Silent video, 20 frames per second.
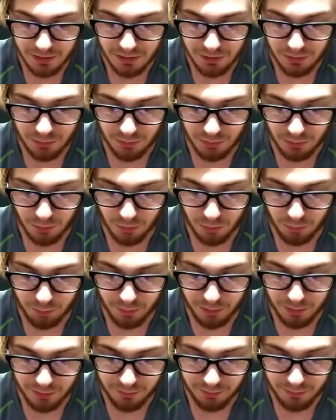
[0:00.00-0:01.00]
doing the whole
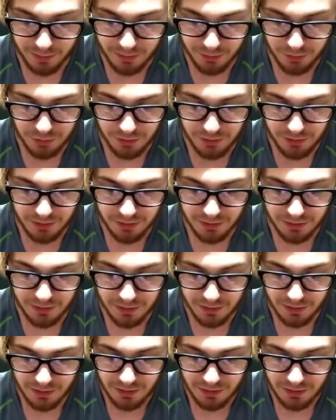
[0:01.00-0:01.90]
button mashing.